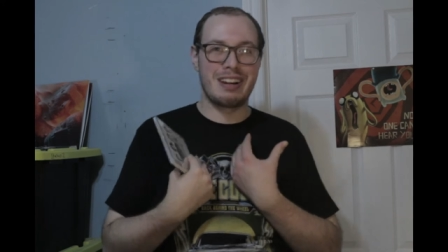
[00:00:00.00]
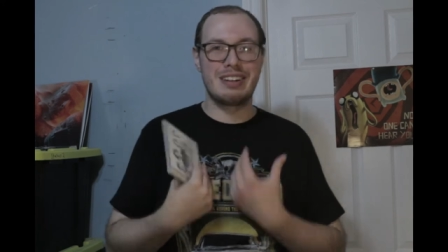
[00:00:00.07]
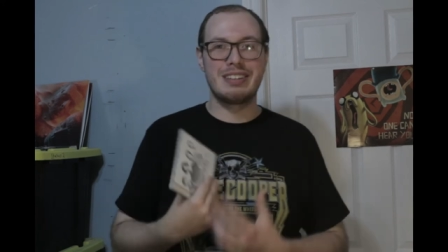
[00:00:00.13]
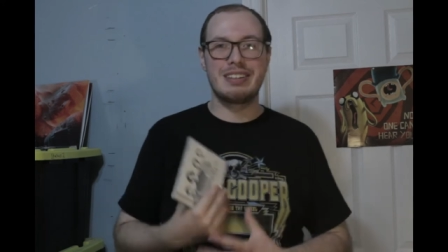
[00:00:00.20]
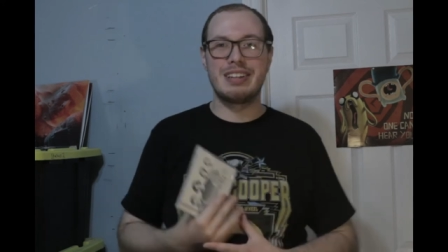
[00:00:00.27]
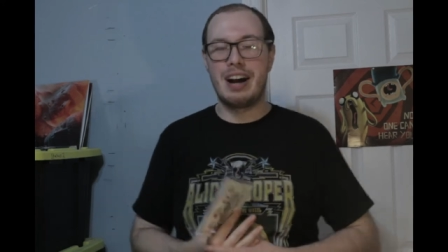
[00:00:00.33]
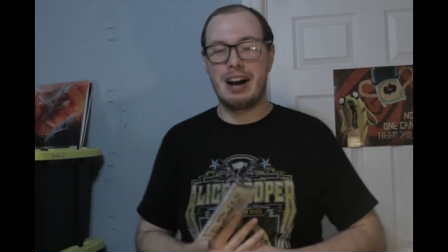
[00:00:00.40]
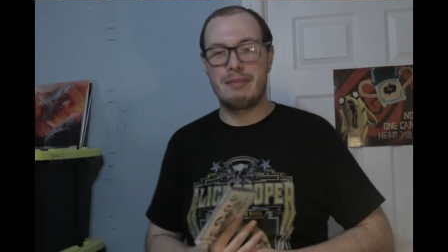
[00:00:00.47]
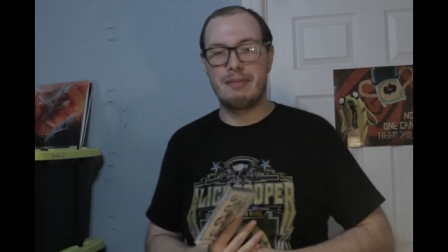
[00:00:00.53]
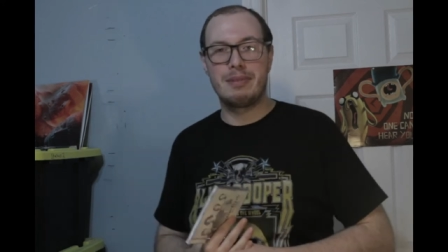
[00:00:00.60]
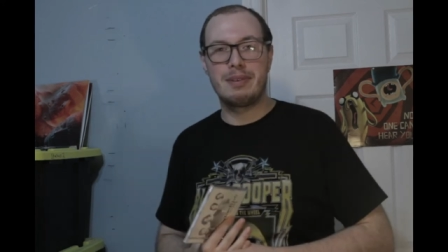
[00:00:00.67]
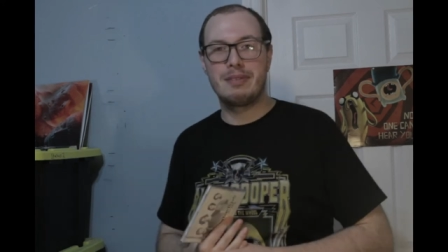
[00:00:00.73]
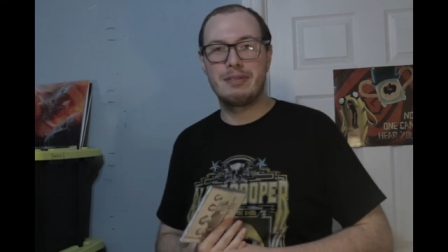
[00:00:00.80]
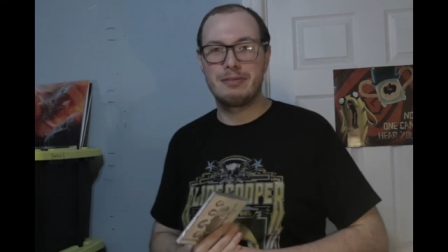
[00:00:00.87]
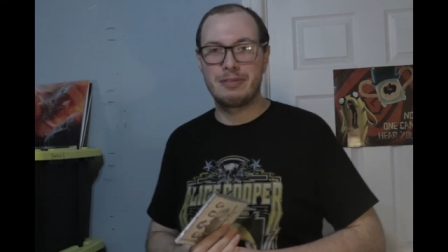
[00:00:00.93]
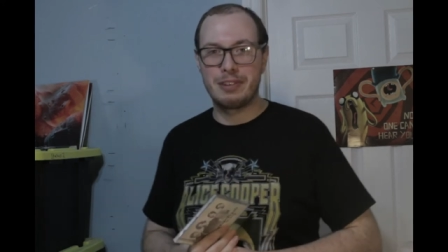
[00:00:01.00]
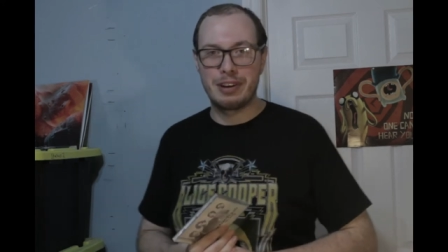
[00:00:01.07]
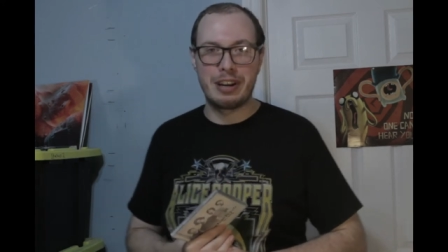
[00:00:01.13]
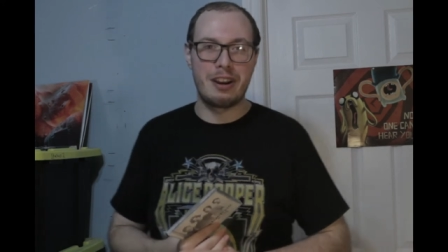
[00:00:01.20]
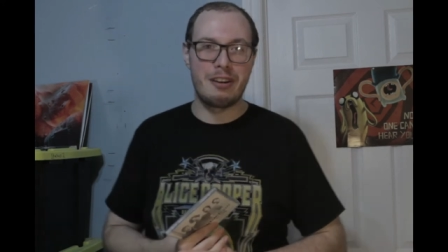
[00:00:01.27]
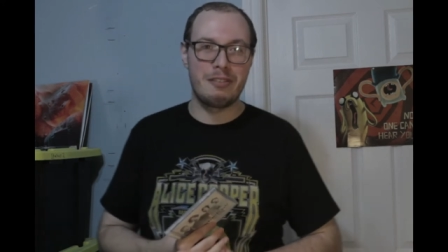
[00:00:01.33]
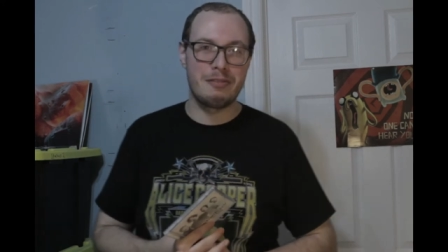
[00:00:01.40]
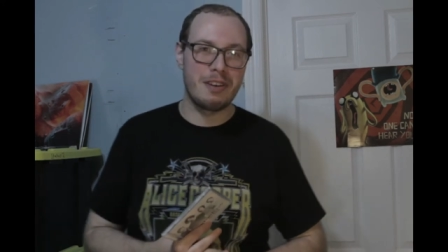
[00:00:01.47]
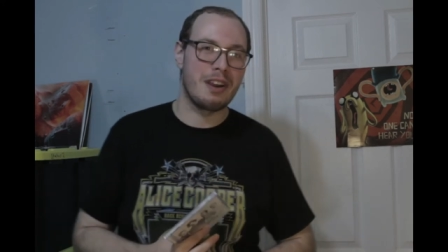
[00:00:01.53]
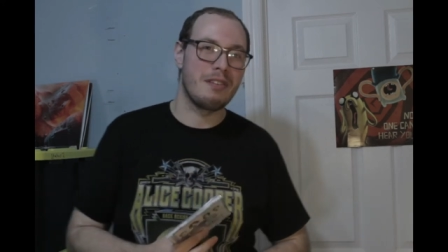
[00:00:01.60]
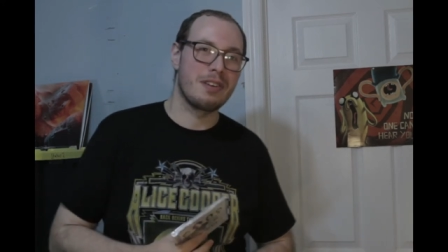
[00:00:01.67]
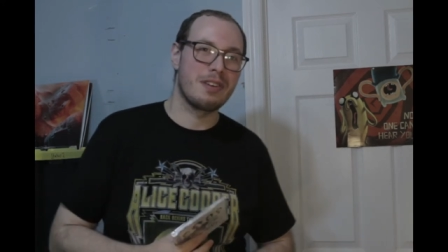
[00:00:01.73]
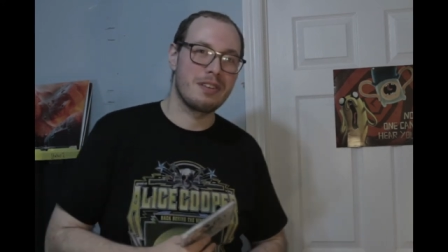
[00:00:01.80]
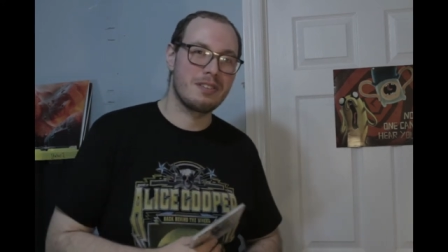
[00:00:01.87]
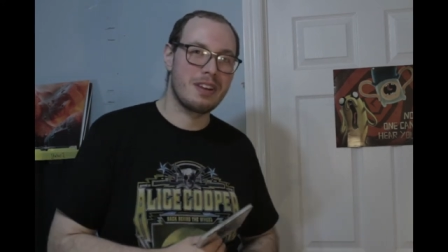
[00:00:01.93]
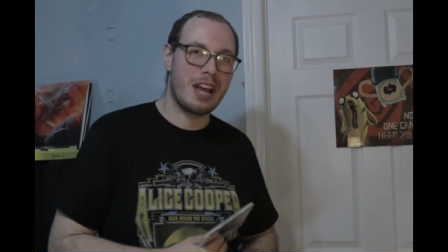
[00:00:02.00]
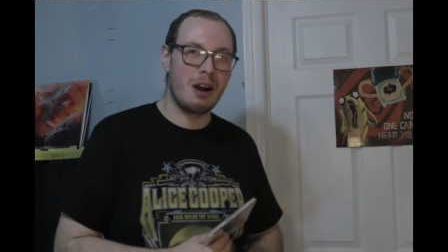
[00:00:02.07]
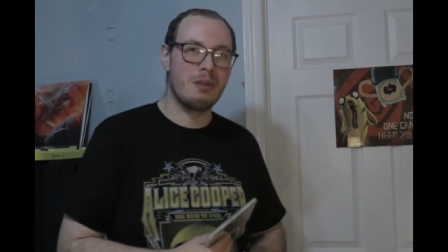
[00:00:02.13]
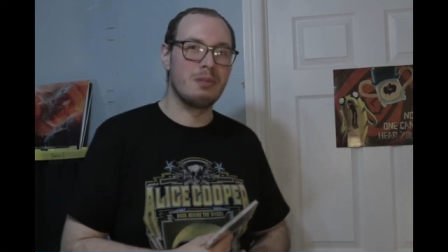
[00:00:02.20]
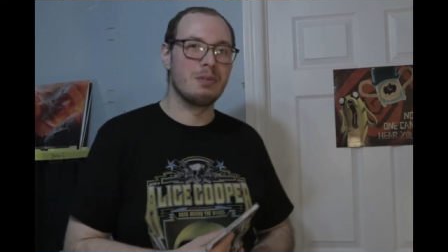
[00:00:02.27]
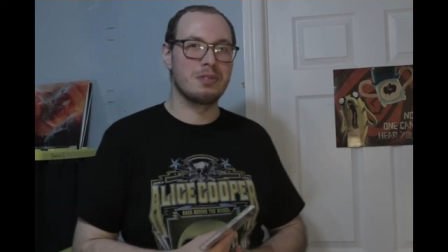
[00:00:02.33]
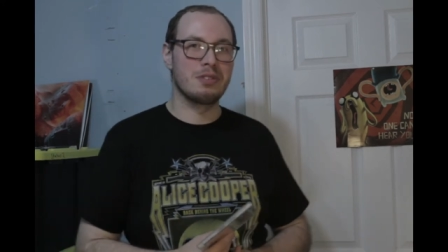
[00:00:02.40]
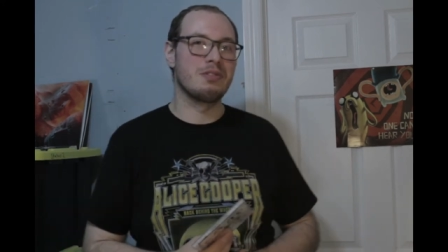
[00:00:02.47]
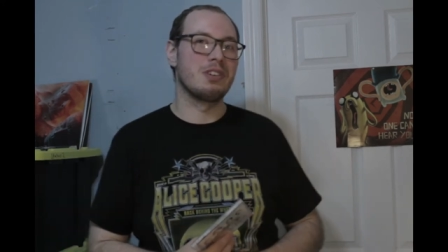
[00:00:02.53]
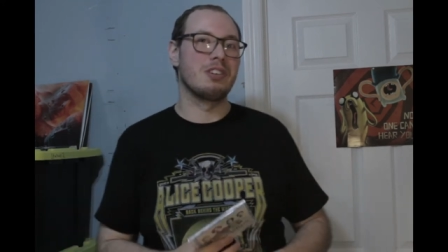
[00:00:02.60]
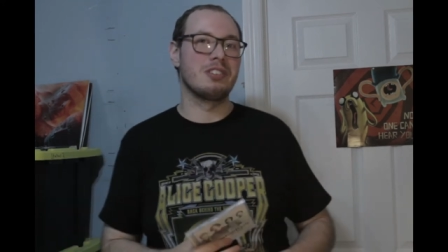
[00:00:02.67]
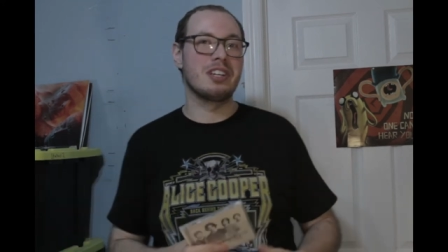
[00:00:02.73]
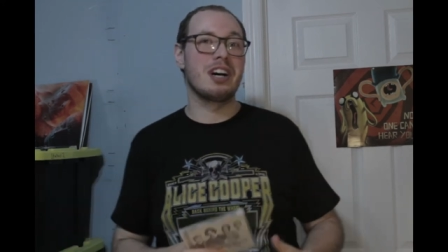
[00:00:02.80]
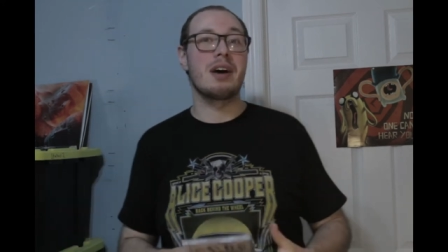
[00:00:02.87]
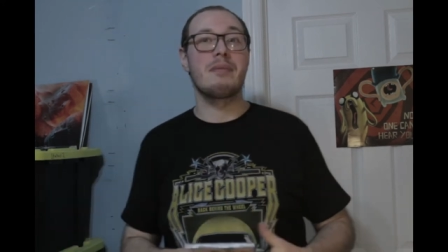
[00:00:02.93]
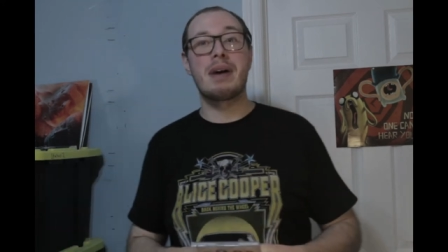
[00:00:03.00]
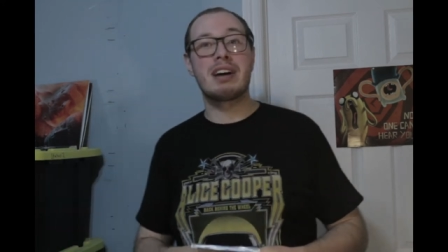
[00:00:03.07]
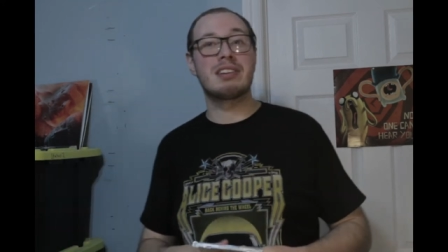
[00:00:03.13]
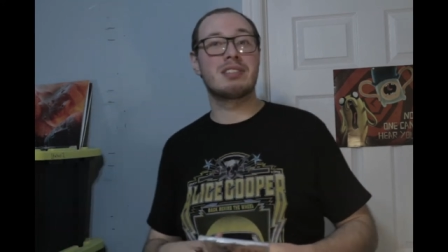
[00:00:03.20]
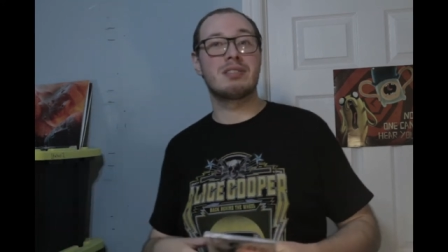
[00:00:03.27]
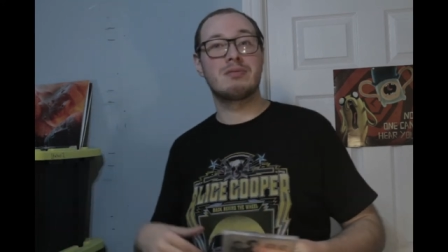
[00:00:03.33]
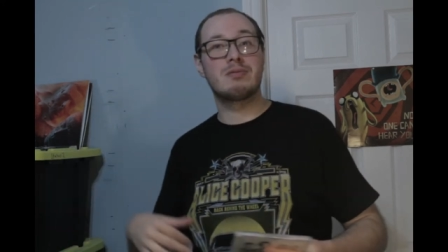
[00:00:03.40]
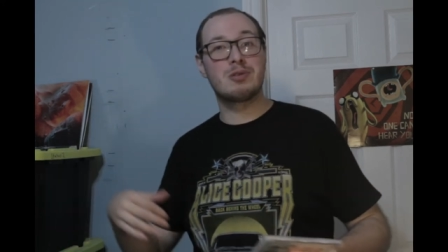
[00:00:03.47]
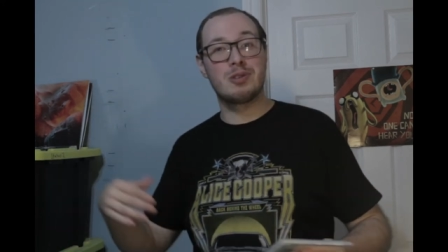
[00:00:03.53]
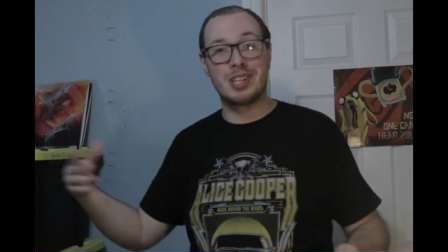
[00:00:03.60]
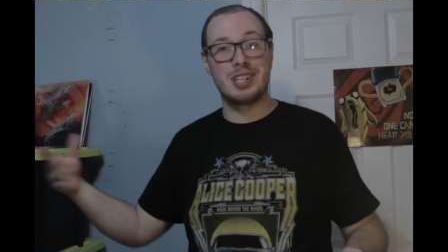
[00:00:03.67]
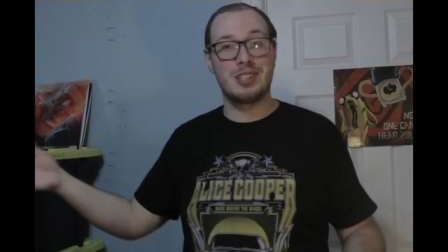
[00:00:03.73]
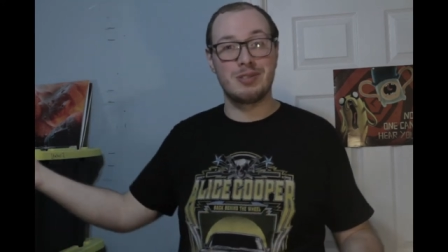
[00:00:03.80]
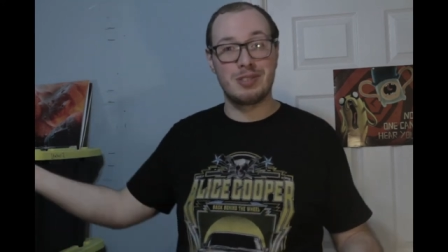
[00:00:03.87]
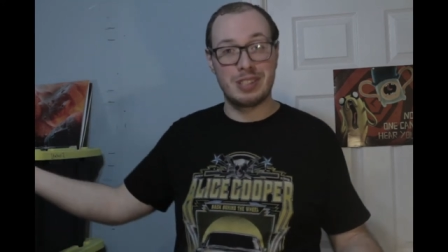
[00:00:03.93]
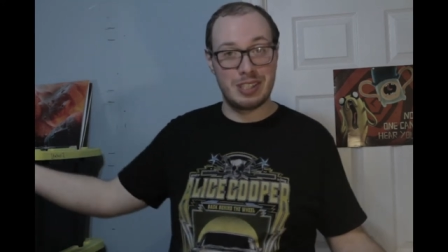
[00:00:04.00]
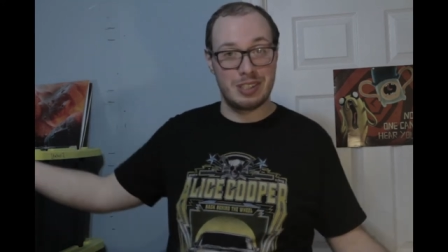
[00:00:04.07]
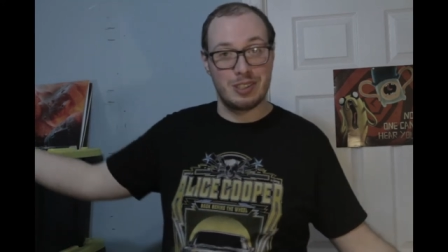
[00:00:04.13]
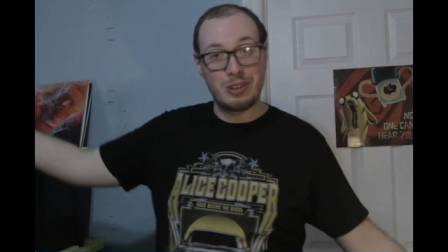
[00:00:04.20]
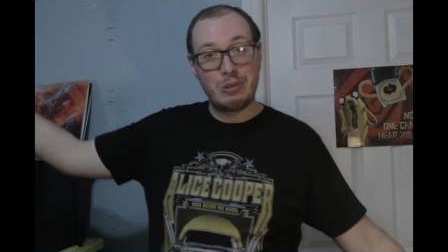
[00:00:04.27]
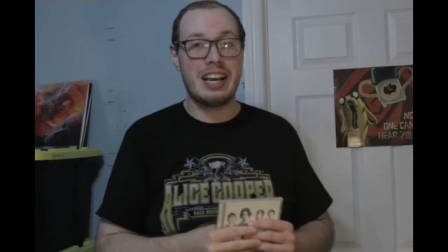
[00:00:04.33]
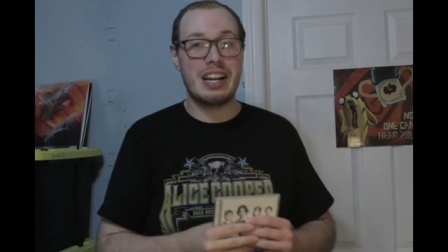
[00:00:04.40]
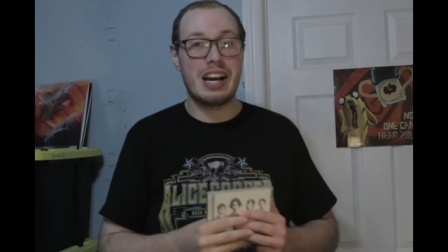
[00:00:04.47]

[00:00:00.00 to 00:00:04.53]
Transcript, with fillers: top three favorite albums of all time as of 2022.